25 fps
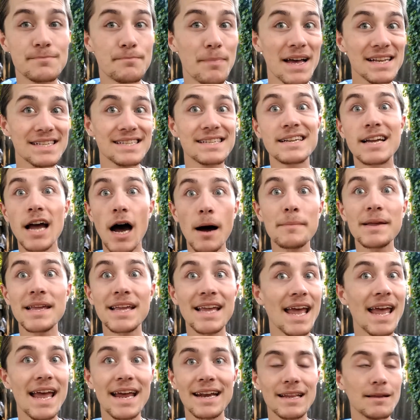best gummy
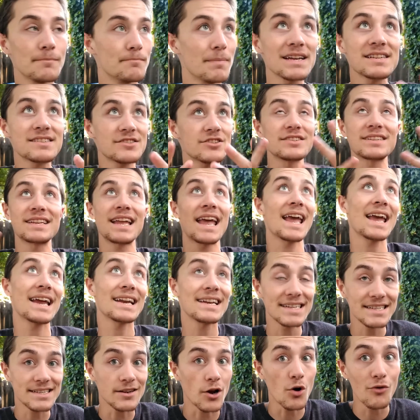candy, best just
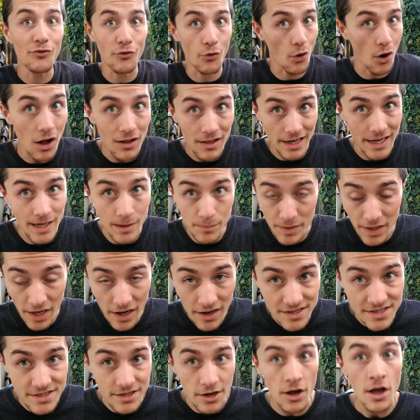candies overall, I gotta be
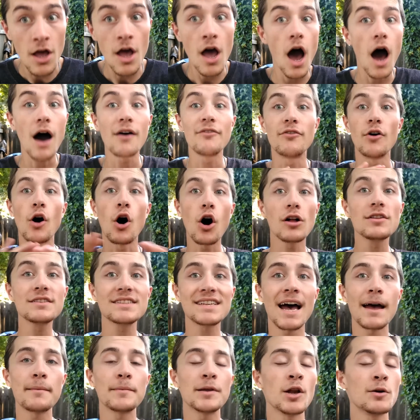honest, of all
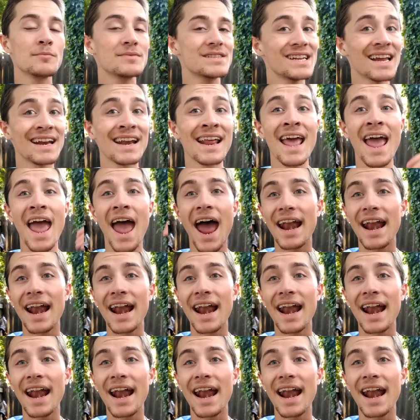time, you know what I'm saying,